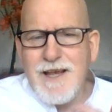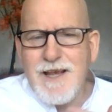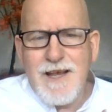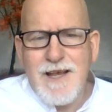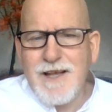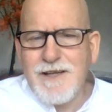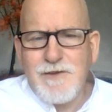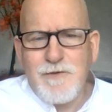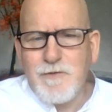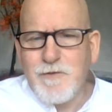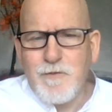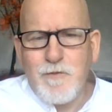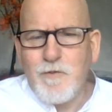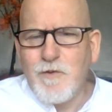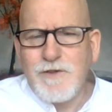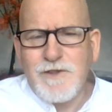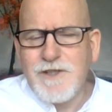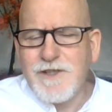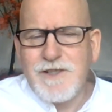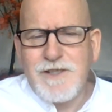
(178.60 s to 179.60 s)
it
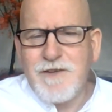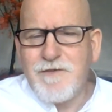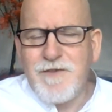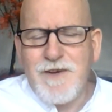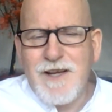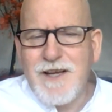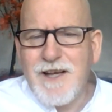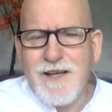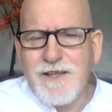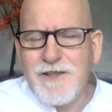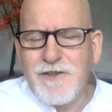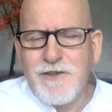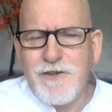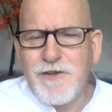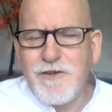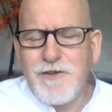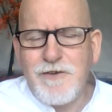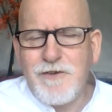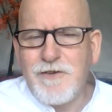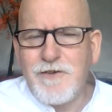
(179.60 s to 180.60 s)
was as if I had
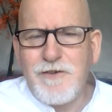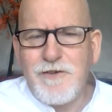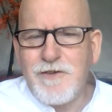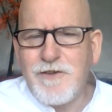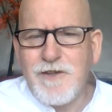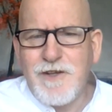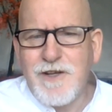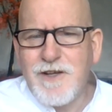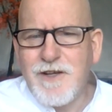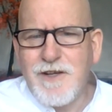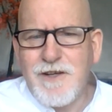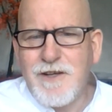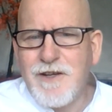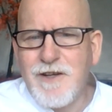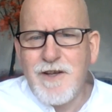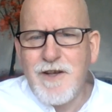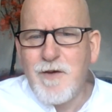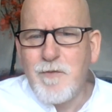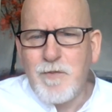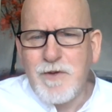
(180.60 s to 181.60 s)
to
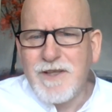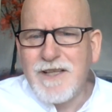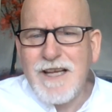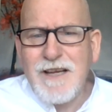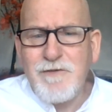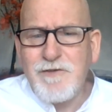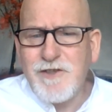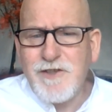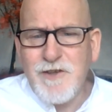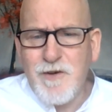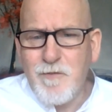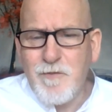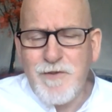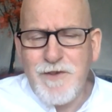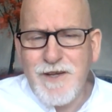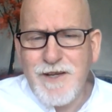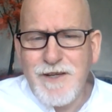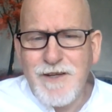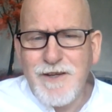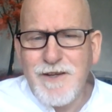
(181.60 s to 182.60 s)
believe
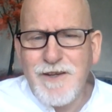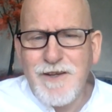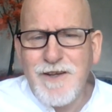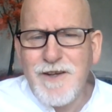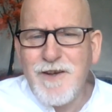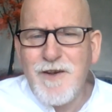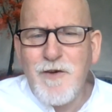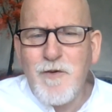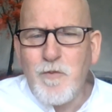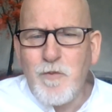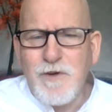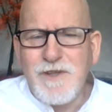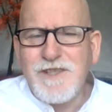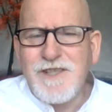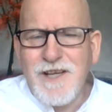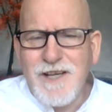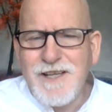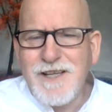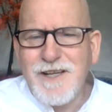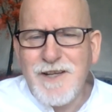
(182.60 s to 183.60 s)
something which
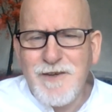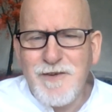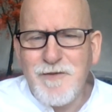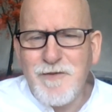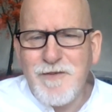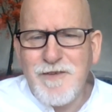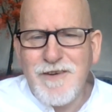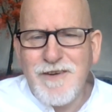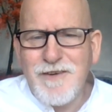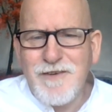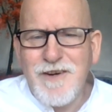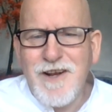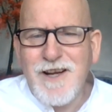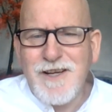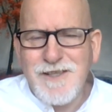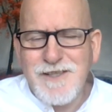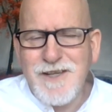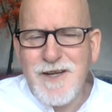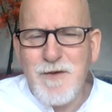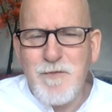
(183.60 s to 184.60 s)
I didn't
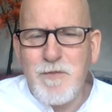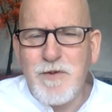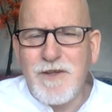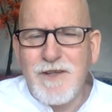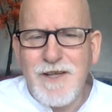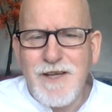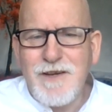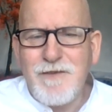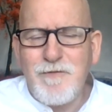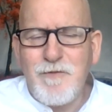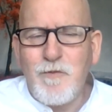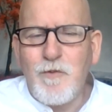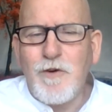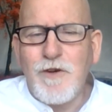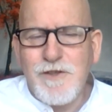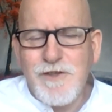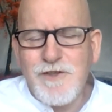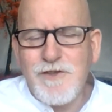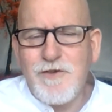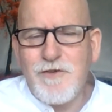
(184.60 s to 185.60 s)
actually believe
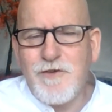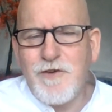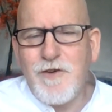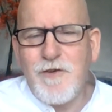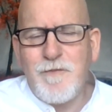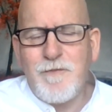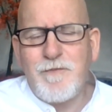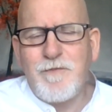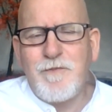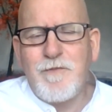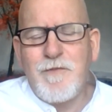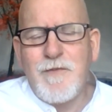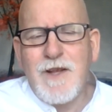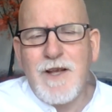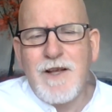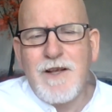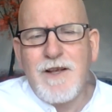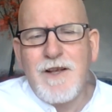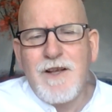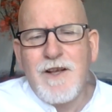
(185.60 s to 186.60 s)
was true.
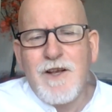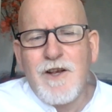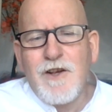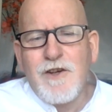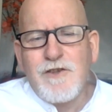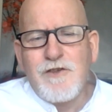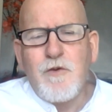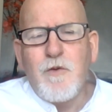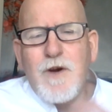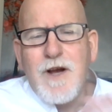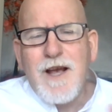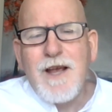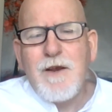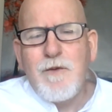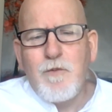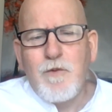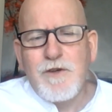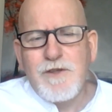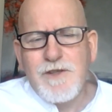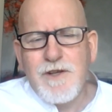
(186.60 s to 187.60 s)
So I
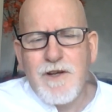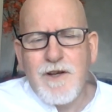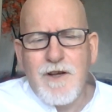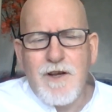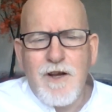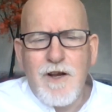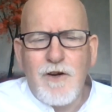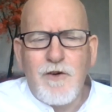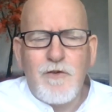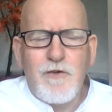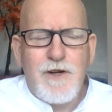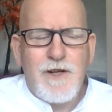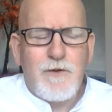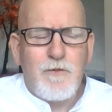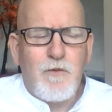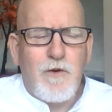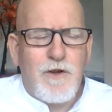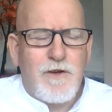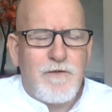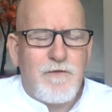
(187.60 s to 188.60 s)
was a great
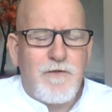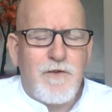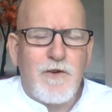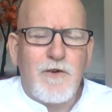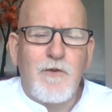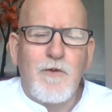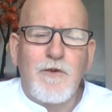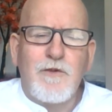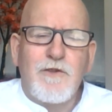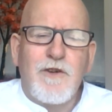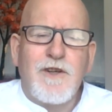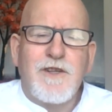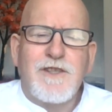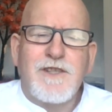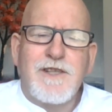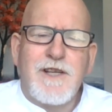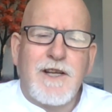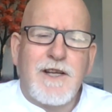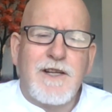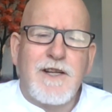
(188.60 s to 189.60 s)
one for going around
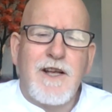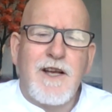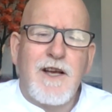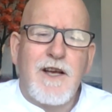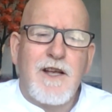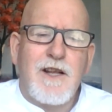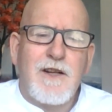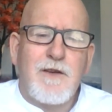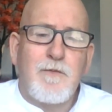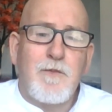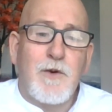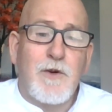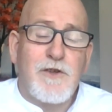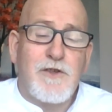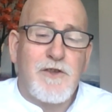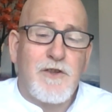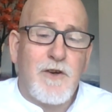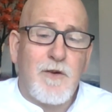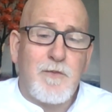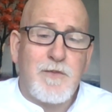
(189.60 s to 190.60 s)
second-hand
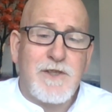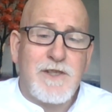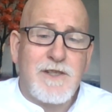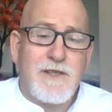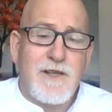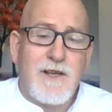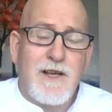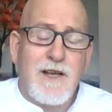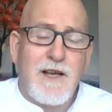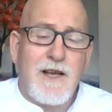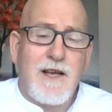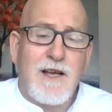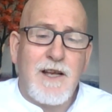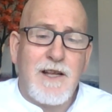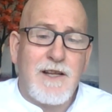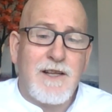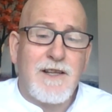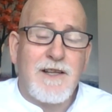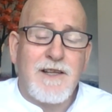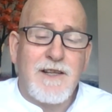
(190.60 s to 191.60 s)
bookshops,
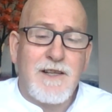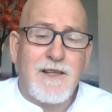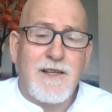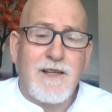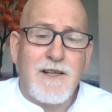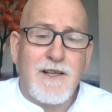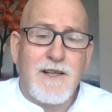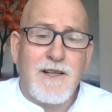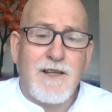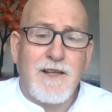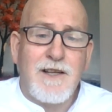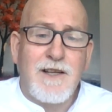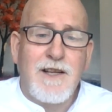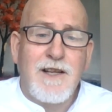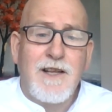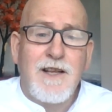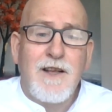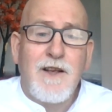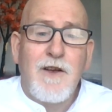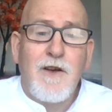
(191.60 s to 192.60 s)
and
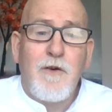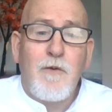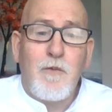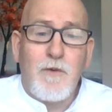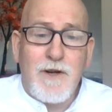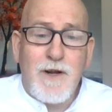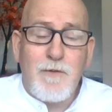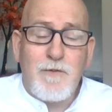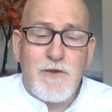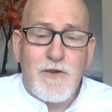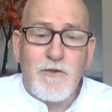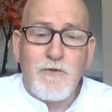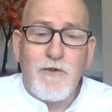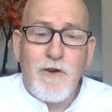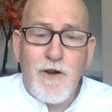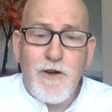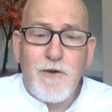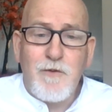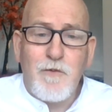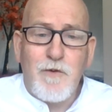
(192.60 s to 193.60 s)
when I was
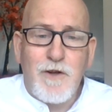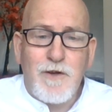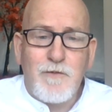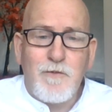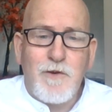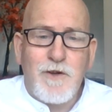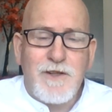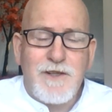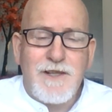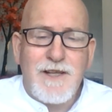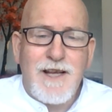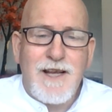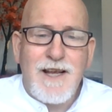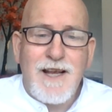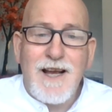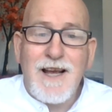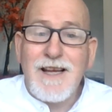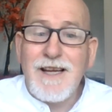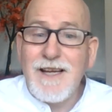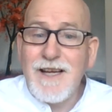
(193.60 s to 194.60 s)
around one day,
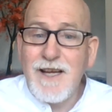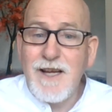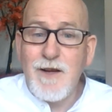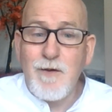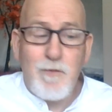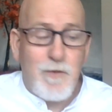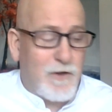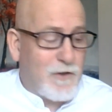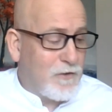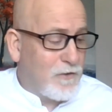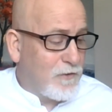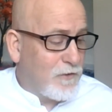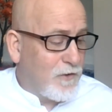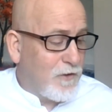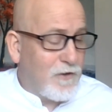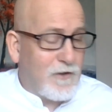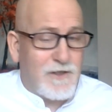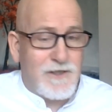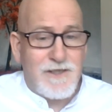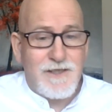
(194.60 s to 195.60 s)
I came
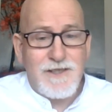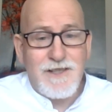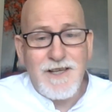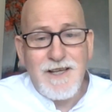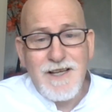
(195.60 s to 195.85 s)
across